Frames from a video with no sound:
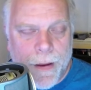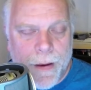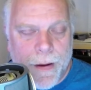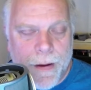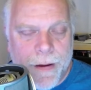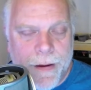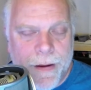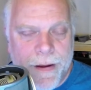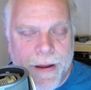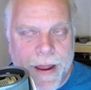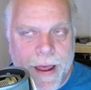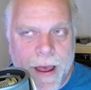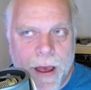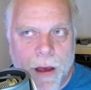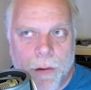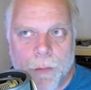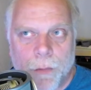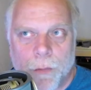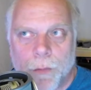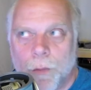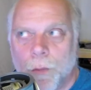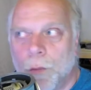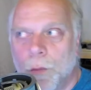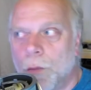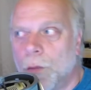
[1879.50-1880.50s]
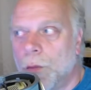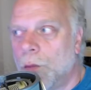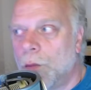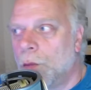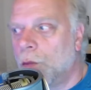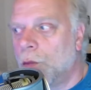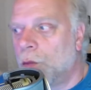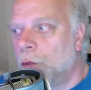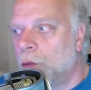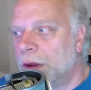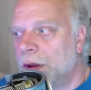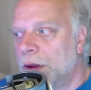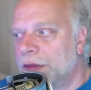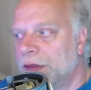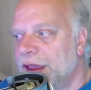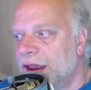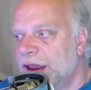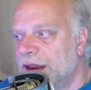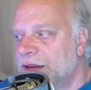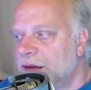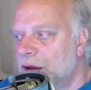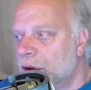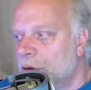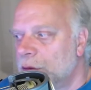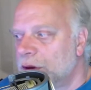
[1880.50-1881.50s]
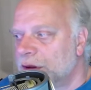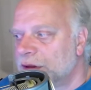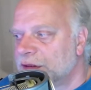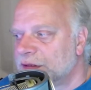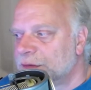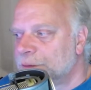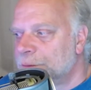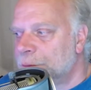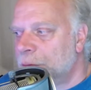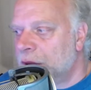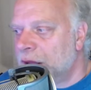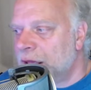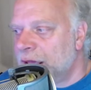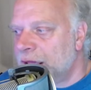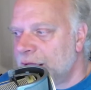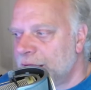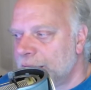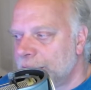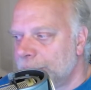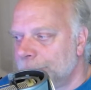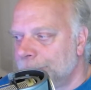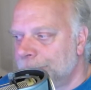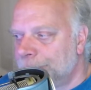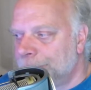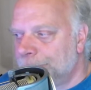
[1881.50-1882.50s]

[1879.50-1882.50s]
Now, what they don't explain